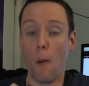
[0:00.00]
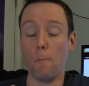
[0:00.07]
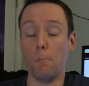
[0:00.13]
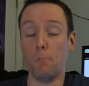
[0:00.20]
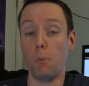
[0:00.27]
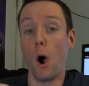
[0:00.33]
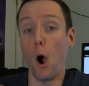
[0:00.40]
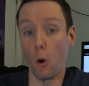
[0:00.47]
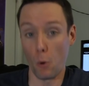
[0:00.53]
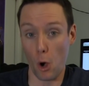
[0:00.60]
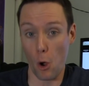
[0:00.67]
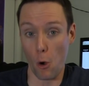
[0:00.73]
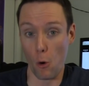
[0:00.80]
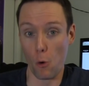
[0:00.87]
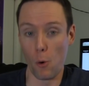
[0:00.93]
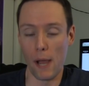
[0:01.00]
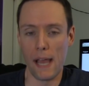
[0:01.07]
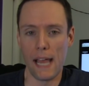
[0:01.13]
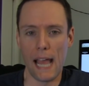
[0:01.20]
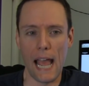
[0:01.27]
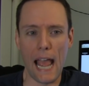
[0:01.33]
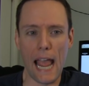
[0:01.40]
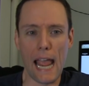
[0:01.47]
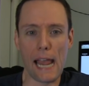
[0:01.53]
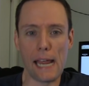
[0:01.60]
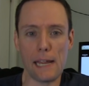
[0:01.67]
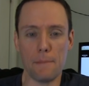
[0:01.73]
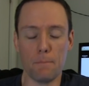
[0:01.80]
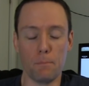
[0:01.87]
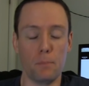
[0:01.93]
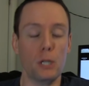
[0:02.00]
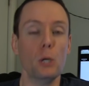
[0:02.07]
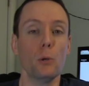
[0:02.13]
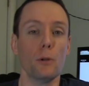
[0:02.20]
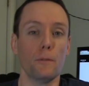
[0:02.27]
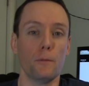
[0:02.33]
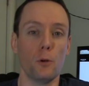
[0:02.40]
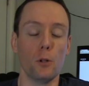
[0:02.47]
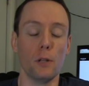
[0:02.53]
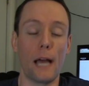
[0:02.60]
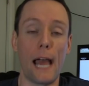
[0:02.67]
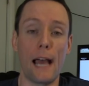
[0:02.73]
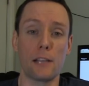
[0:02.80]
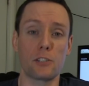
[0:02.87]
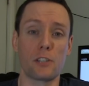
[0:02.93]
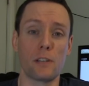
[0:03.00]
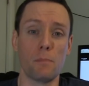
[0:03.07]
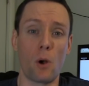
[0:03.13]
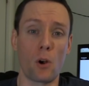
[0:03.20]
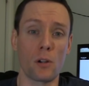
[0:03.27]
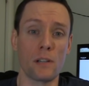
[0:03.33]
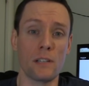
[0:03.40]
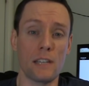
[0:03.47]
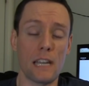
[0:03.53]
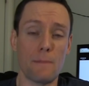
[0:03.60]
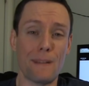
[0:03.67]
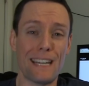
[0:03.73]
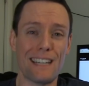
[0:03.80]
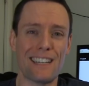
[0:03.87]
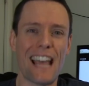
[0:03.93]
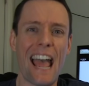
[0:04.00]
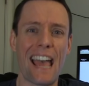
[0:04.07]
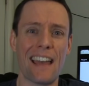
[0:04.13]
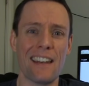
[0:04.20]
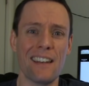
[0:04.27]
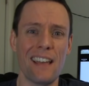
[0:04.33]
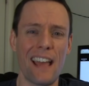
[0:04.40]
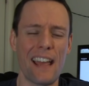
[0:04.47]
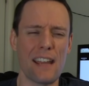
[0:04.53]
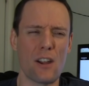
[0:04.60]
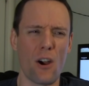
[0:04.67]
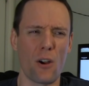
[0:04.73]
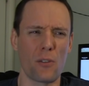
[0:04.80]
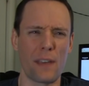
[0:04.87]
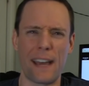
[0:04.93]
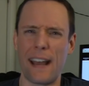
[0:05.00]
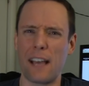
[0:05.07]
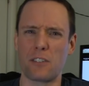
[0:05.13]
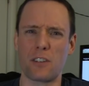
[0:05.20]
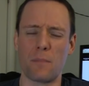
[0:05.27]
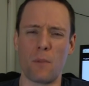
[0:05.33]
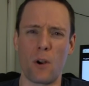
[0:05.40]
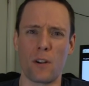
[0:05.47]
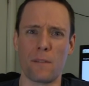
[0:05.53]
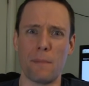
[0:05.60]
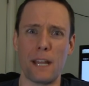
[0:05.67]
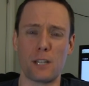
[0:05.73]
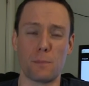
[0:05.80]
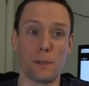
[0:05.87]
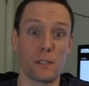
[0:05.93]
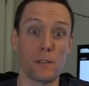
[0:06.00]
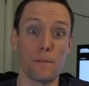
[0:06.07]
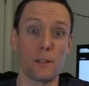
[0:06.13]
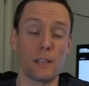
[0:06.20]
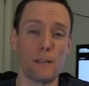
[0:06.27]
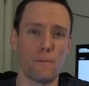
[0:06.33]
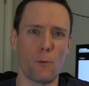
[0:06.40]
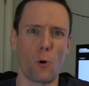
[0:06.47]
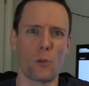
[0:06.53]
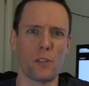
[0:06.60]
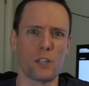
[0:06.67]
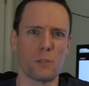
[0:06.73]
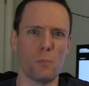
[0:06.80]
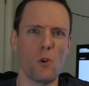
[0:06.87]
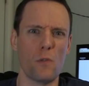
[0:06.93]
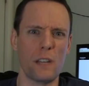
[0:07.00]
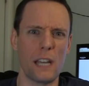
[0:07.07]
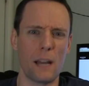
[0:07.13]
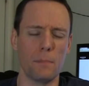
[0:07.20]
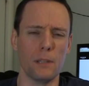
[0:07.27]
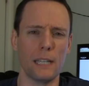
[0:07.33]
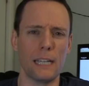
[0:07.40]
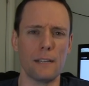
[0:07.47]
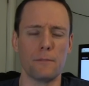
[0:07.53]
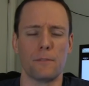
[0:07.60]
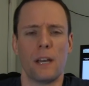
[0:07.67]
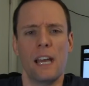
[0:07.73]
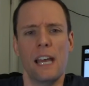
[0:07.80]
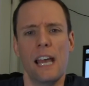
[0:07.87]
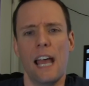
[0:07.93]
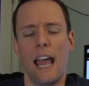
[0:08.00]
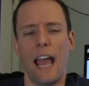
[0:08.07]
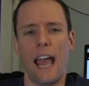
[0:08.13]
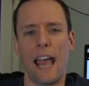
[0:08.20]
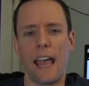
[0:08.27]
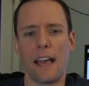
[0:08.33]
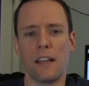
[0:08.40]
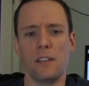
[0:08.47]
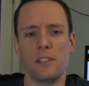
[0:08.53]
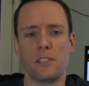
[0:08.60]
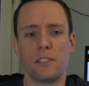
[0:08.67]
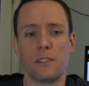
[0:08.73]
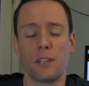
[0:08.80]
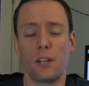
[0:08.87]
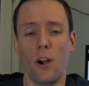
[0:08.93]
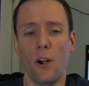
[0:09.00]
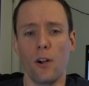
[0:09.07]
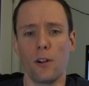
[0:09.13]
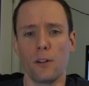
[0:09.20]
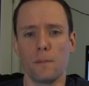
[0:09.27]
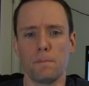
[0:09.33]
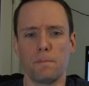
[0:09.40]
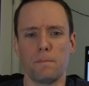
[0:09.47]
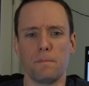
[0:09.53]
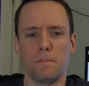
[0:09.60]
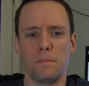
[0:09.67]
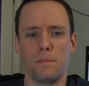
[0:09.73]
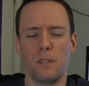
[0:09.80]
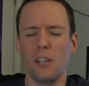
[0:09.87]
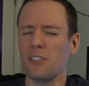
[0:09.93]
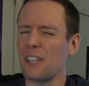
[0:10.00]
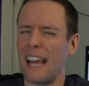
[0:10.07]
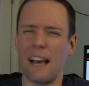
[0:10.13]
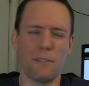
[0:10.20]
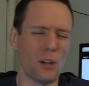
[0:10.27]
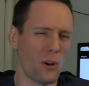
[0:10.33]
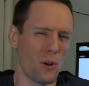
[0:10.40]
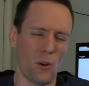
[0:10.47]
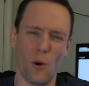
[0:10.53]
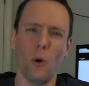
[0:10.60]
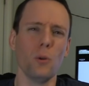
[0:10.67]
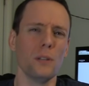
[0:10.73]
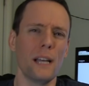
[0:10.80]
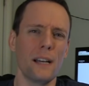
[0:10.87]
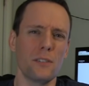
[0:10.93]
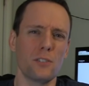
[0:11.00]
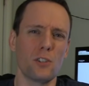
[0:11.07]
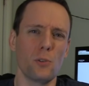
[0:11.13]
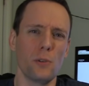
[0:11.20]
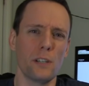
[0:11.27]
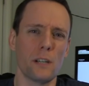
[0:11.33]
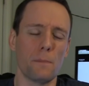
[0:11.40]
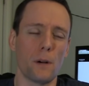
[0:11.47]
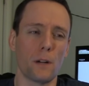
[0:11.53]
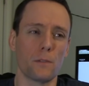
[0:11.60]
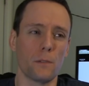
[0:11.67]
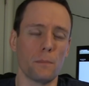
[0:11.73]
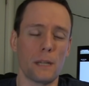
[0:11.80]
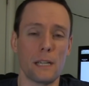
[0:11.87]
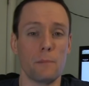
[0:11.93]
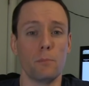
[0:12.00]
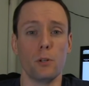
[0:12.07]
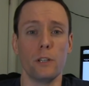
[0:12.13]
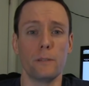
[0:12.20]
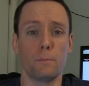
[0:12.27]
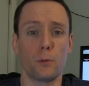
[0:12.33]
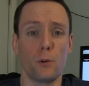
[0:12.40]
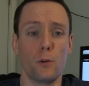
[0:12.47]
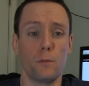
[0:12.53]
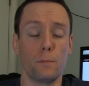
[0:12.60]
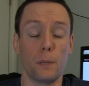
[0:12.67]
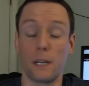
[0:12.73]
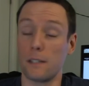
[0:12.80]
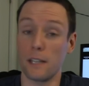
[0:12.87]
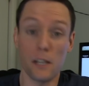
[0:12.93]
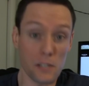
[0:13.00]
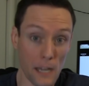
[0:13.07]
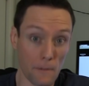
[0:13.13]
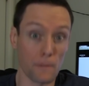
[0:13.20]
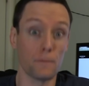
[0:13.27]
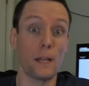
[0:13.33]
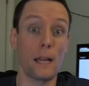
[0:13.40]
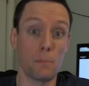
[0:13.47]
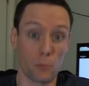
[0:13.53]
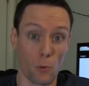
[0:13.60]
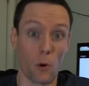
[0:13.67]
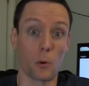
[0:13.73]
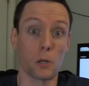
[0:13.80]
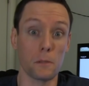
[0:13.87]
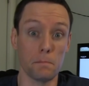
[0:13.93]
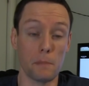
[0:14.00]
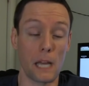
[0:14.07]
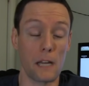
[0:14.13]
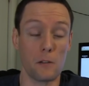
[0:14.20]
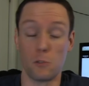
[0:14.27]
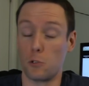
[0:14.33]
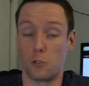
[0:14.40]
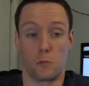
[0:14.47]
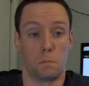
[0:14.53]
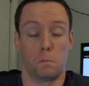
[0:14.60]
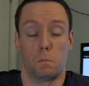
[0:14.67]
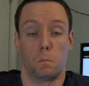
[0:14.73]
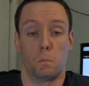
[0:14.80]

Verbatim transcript: borrow a beautiful Aston Martin DB10, a car that Aston Martin made specifically for this movie, I believe. And the car doesn't have a whole lot to it apart from being bulletproof, but it does have a flamethrower, and